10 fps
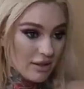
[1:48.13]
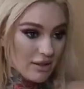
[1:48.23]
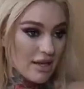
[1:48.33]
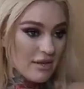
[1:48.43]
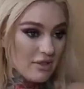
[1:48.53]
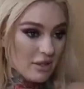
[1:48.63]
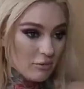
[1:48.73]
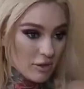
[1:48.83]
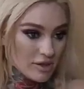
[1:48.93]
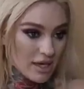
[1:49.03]
The A V N
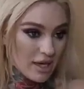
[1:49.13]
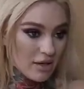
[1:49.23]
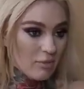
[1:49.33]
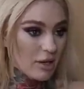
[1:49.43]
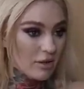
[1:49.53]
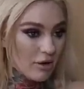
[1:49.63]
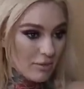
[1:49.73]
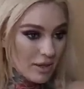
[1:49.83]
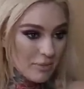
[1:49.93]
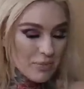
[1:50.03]
Awards had a red
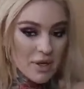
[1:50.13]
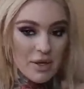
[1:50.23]
carpet.